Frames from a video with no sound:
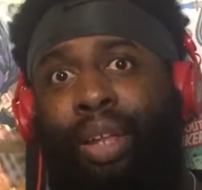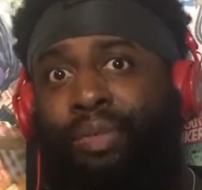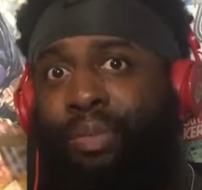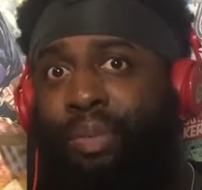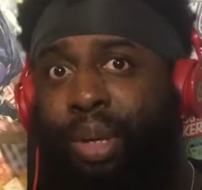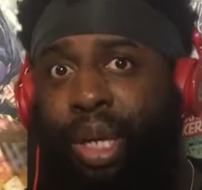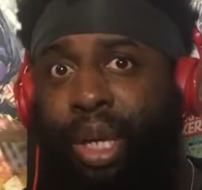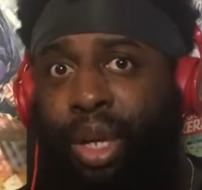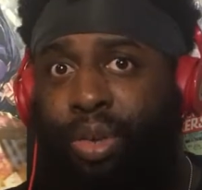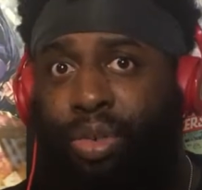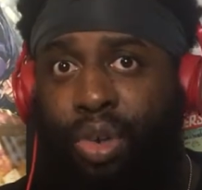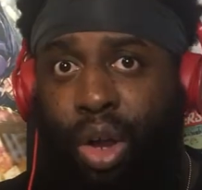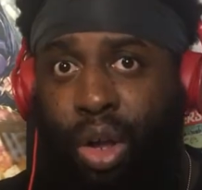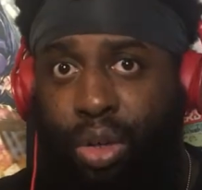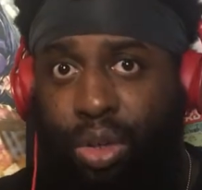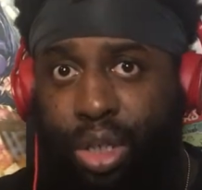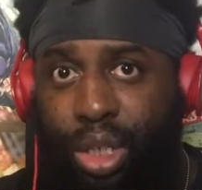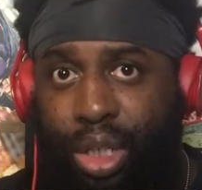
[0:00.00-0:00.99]
even being
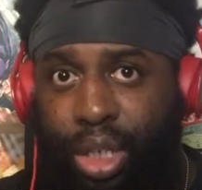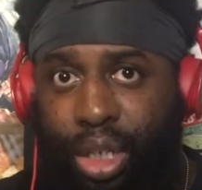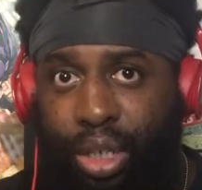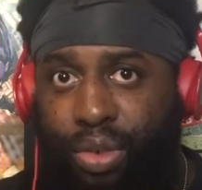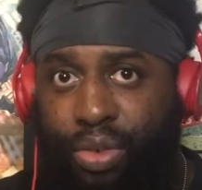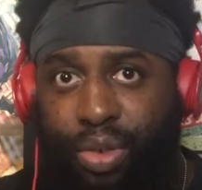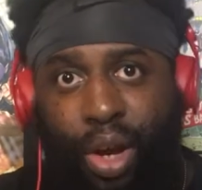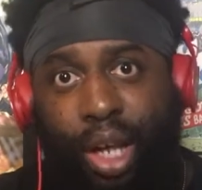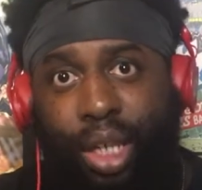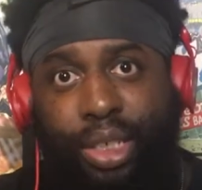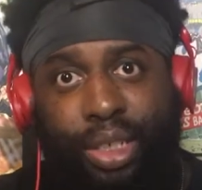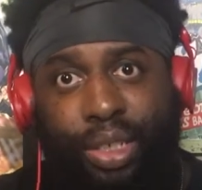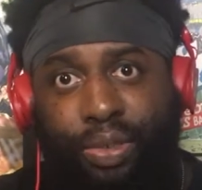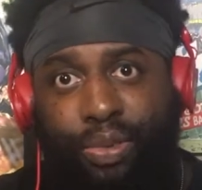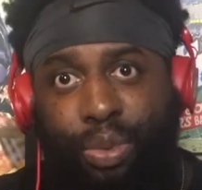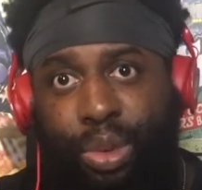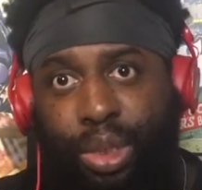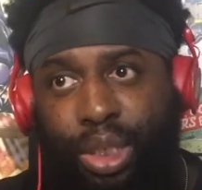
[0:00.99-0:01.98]
in
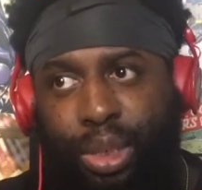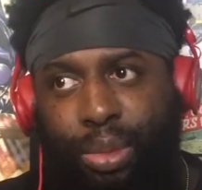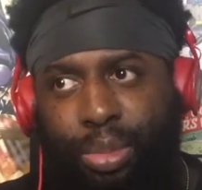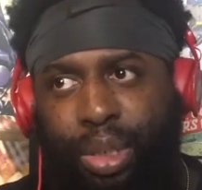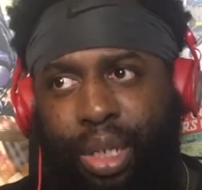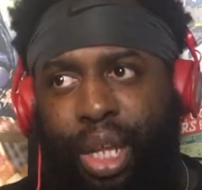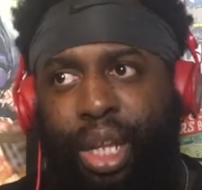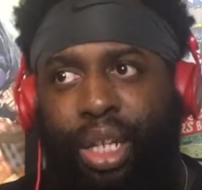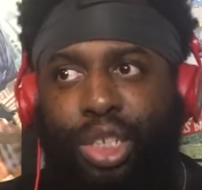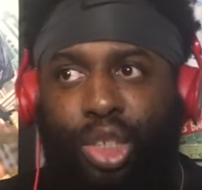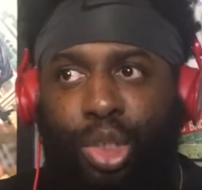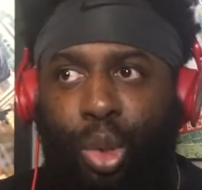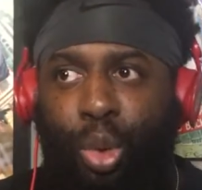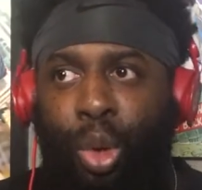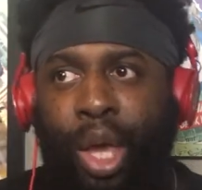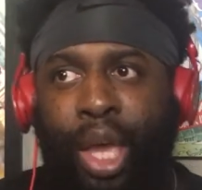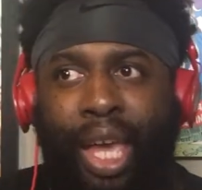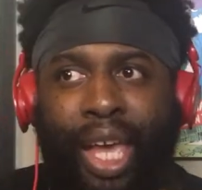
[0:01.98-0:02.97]
crisis, we just being honest.
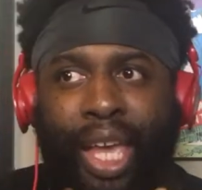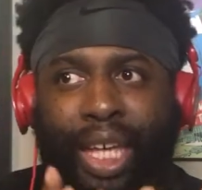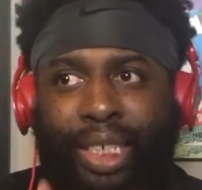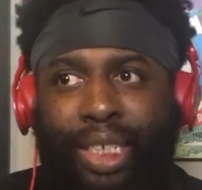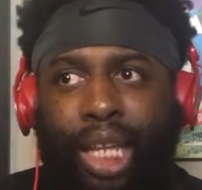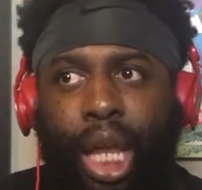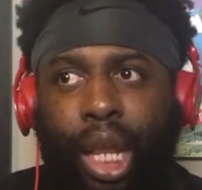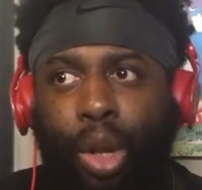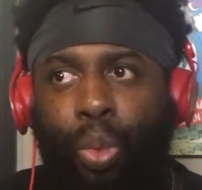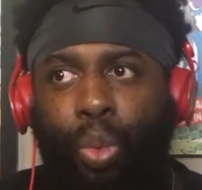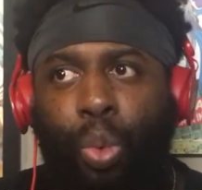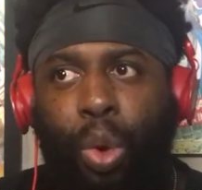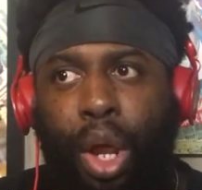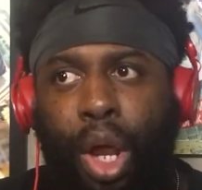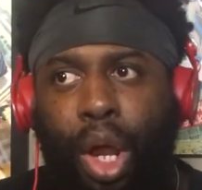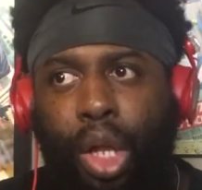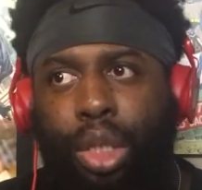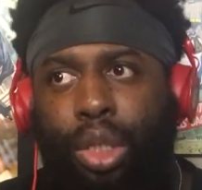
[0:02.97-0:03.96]
So it's kind of
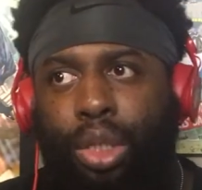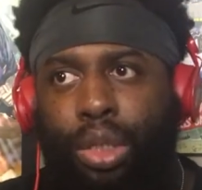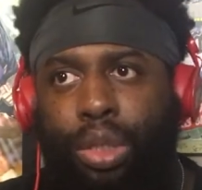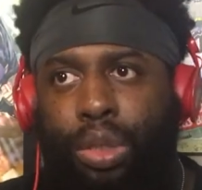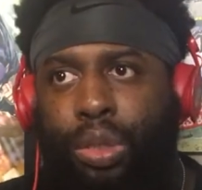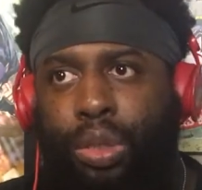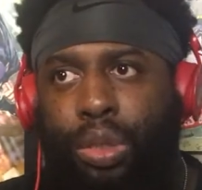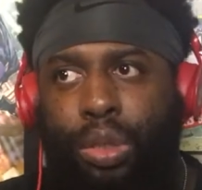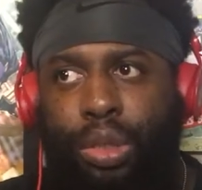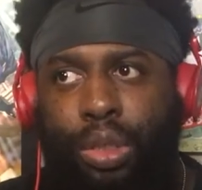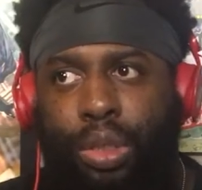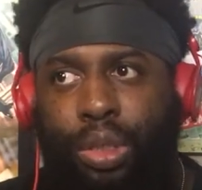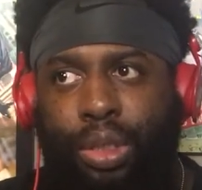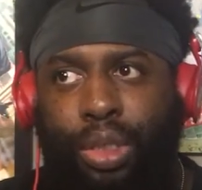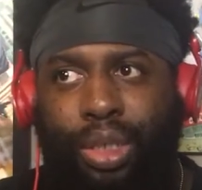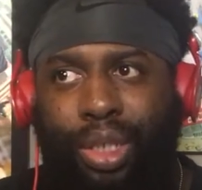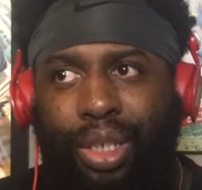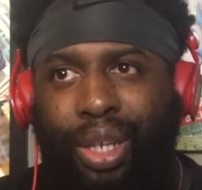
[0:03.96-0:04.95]
weird
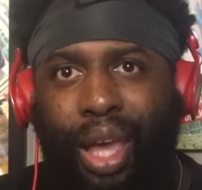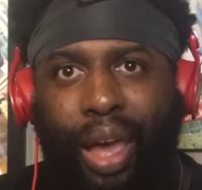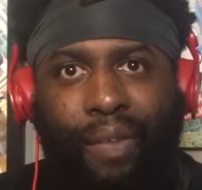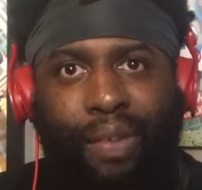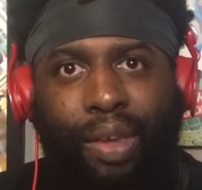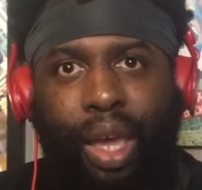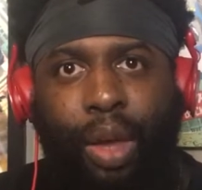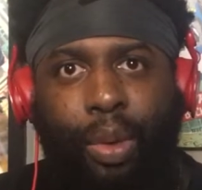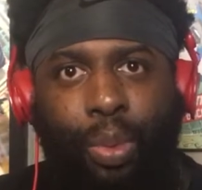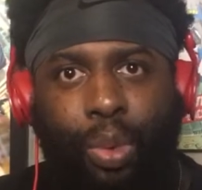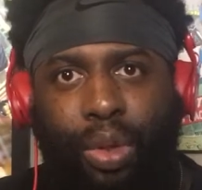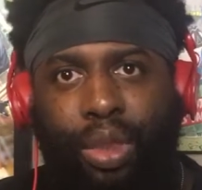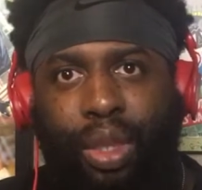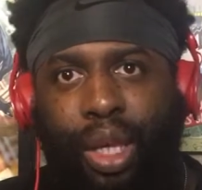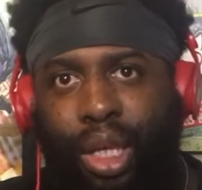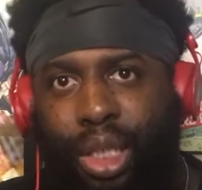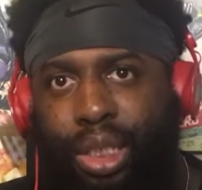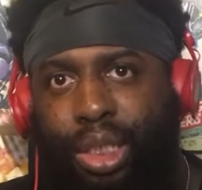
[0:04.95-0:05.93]
to navigate where
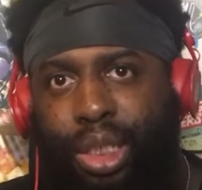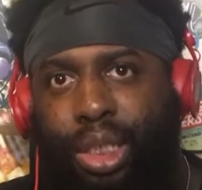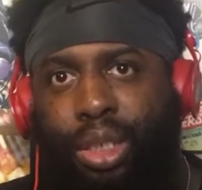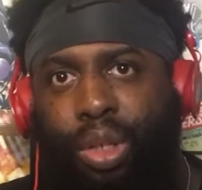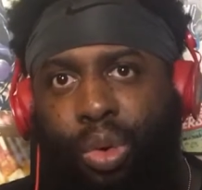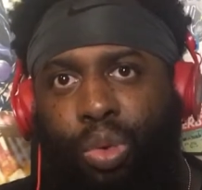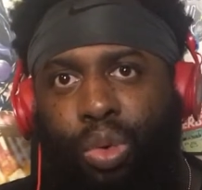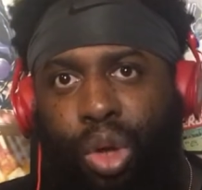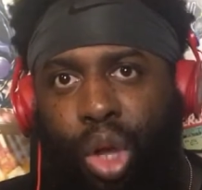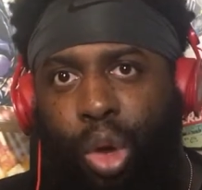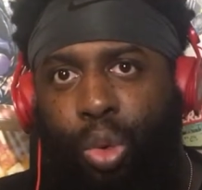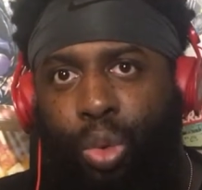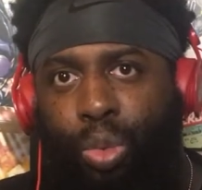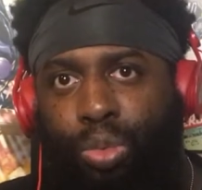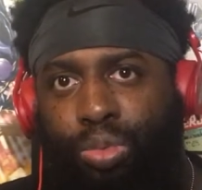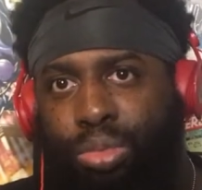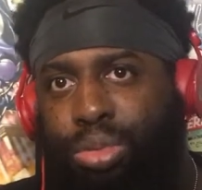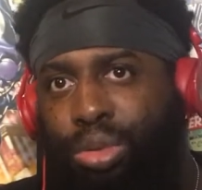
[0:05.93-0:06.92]
things are gonna go.
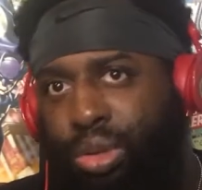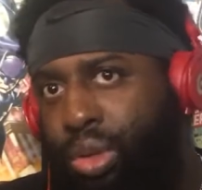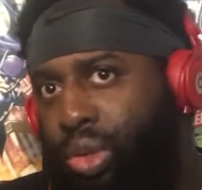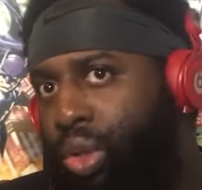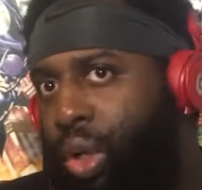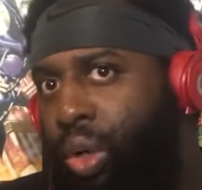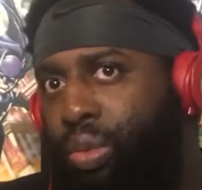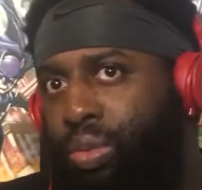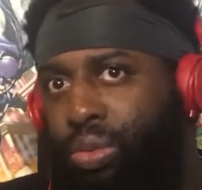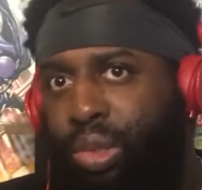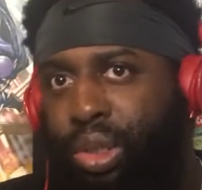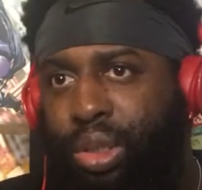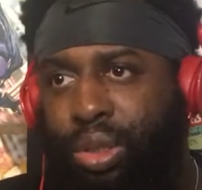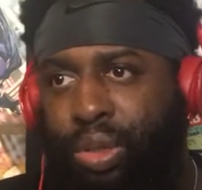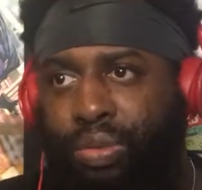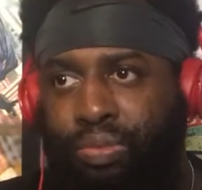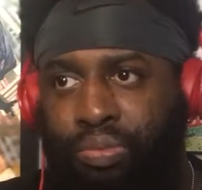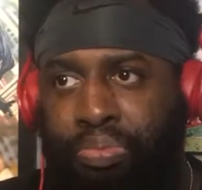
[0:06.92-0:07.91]
You know, it's...